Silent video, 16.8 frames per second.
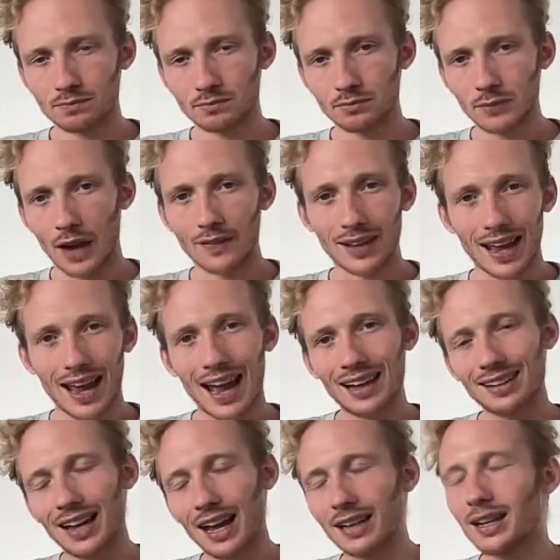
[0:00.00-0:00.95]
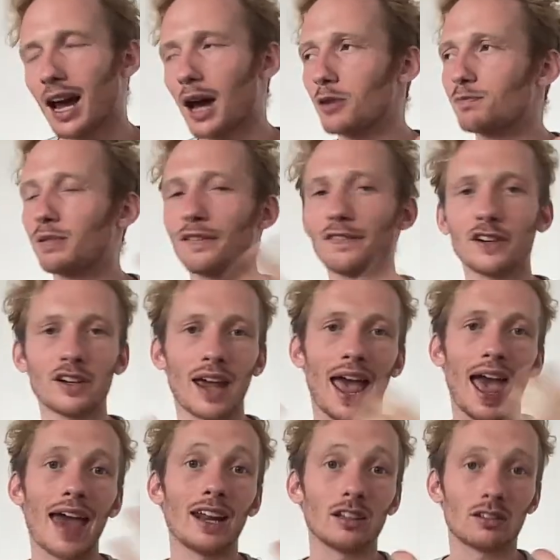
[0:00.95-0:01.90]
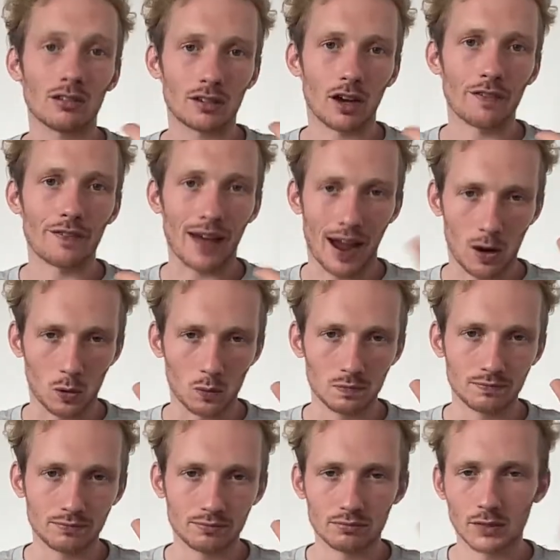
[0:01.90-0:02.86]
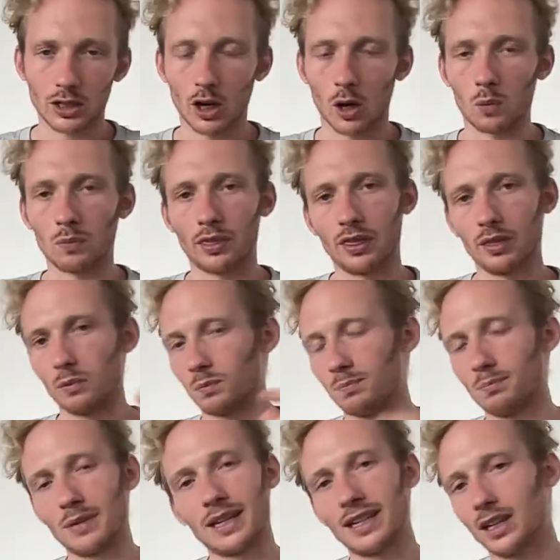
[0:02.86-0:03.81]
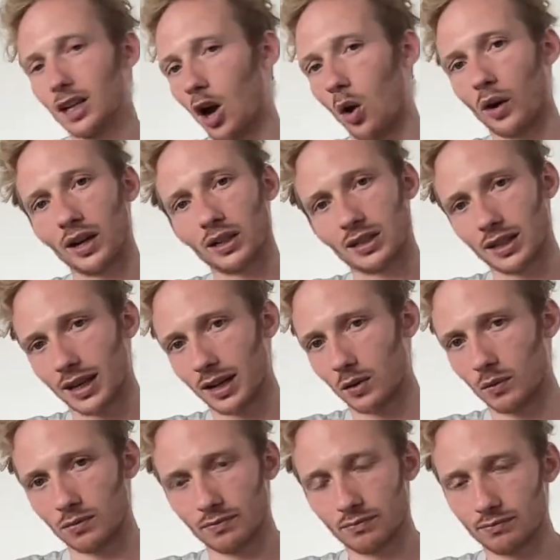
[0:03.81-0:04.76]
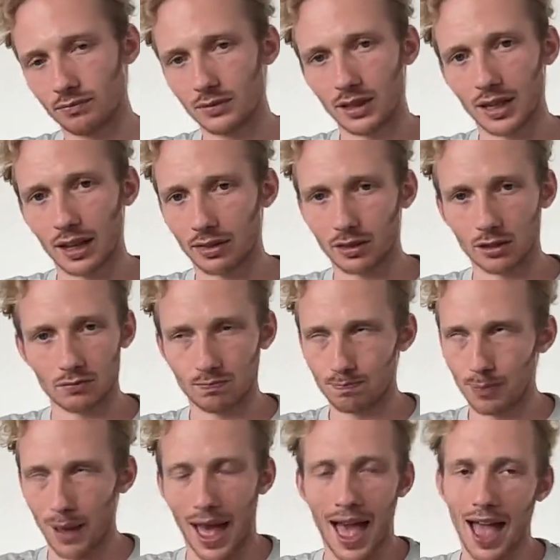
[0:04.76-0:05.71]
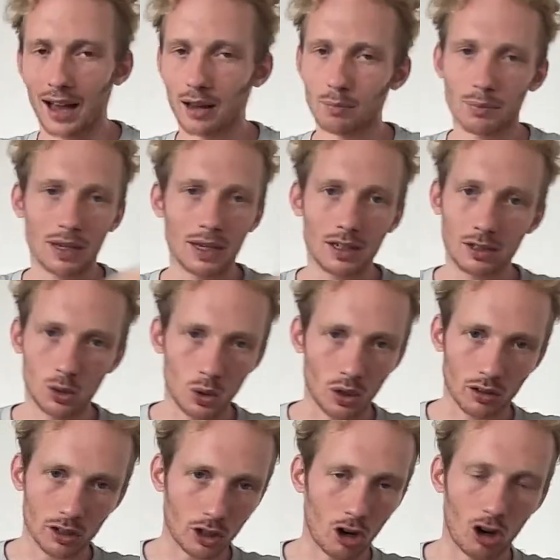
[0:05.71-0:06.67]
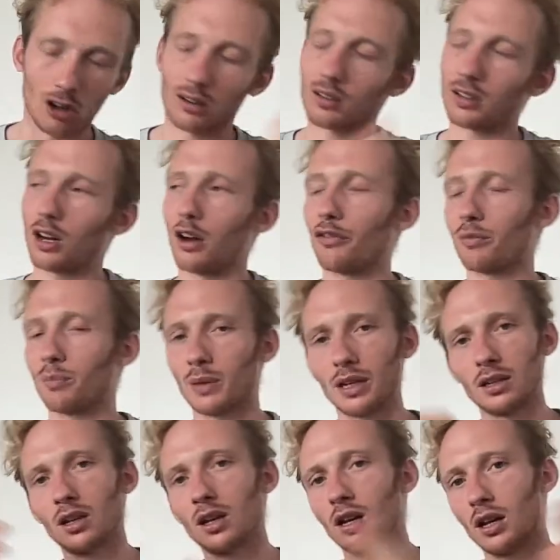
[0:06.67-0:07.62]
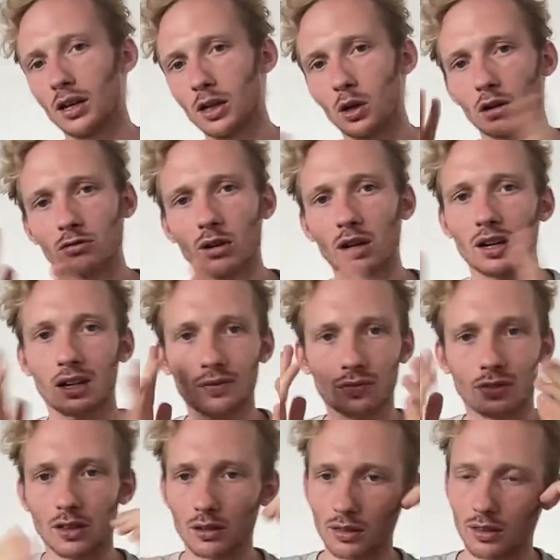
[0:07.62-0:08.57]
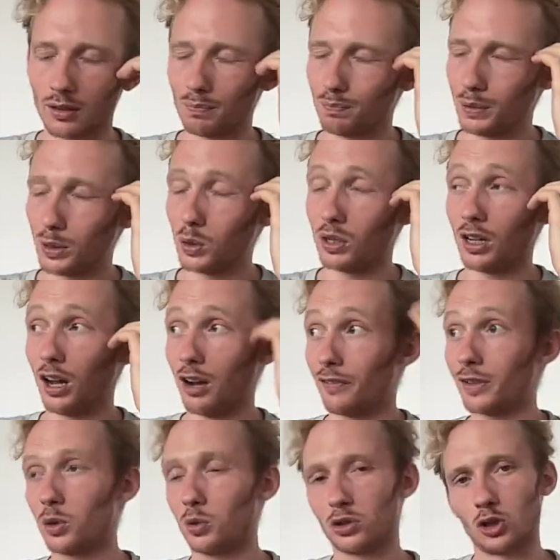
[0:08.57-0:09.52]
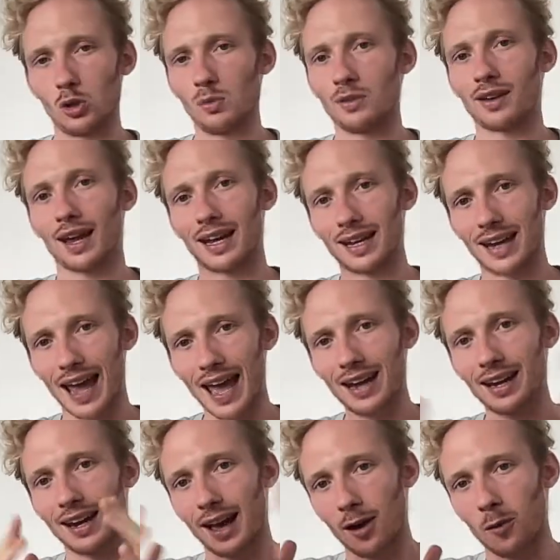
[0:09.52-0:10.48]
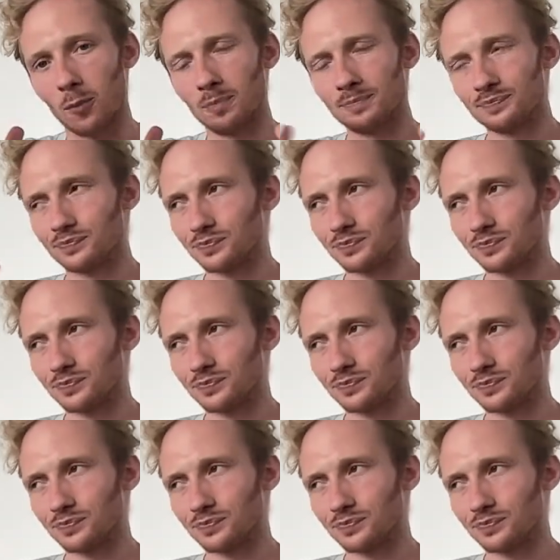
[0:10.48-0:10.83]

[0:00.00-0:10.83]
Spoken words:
I prefer to edit stuff out. Me going to get the bag, me doing the dog stuff, me. I want to. The beauty of YouTube is I can edit out